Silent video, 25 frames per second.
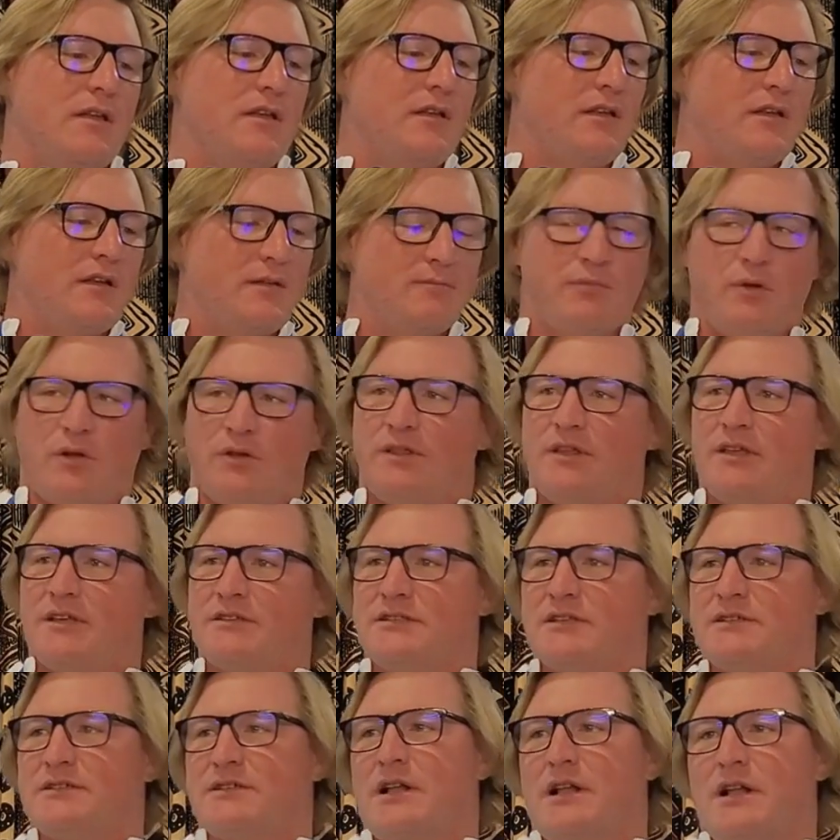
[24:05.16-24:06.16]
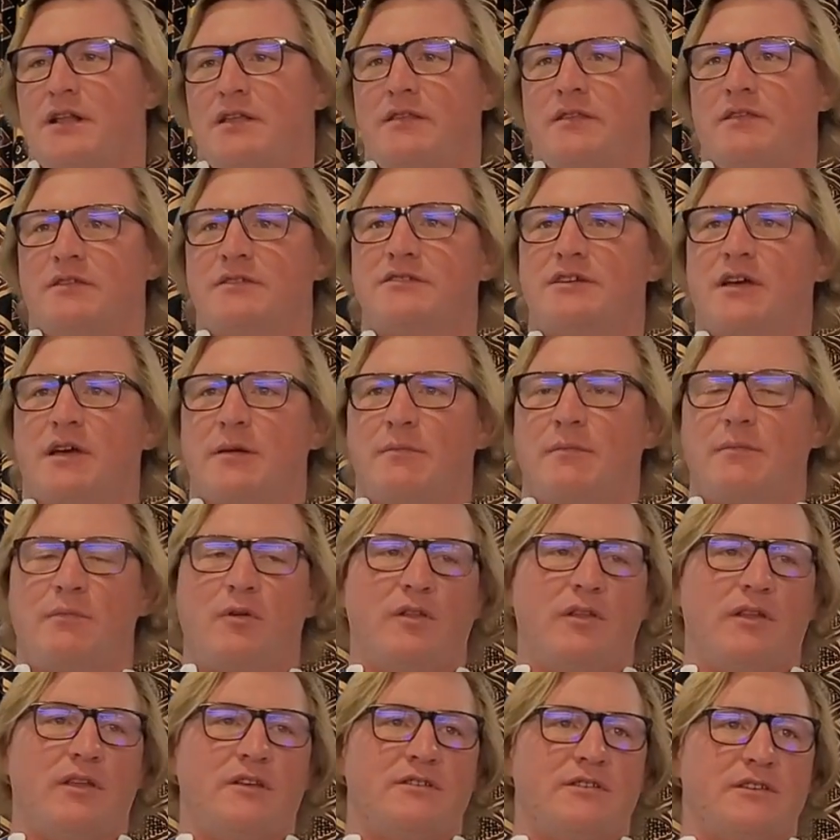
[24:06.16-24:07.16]
The building is exactly the same.
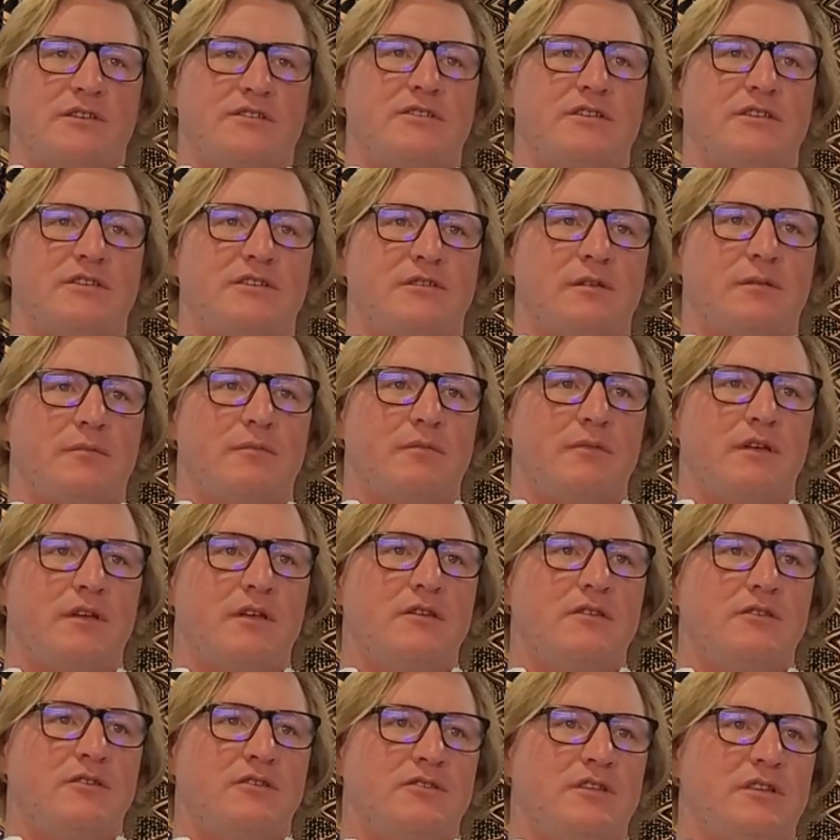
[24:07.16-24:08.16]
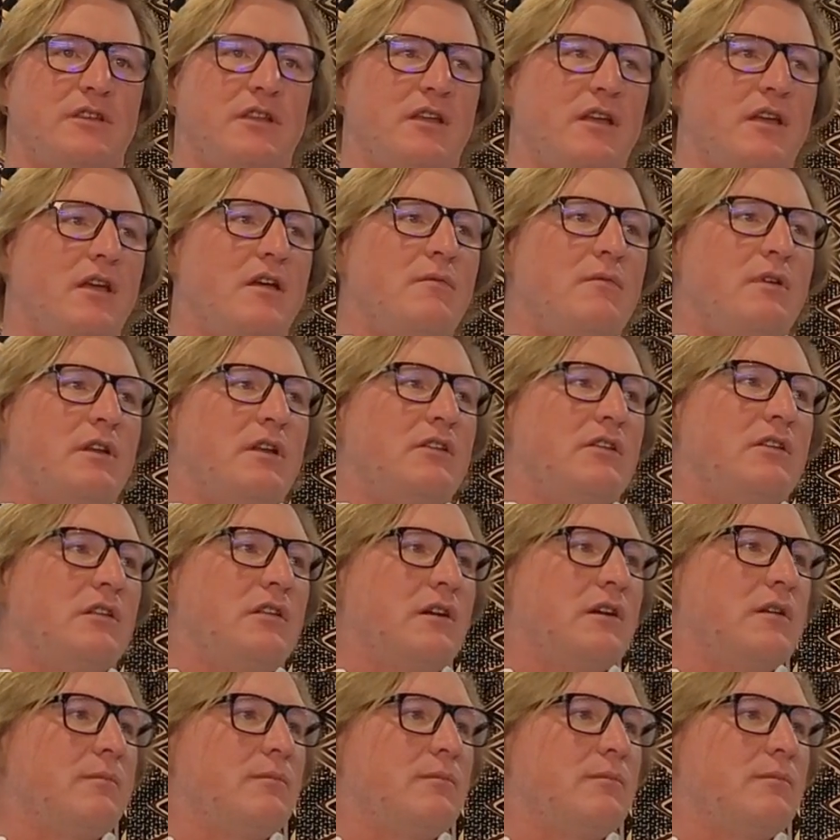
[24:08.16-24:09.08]
Building is a system. So we need to look at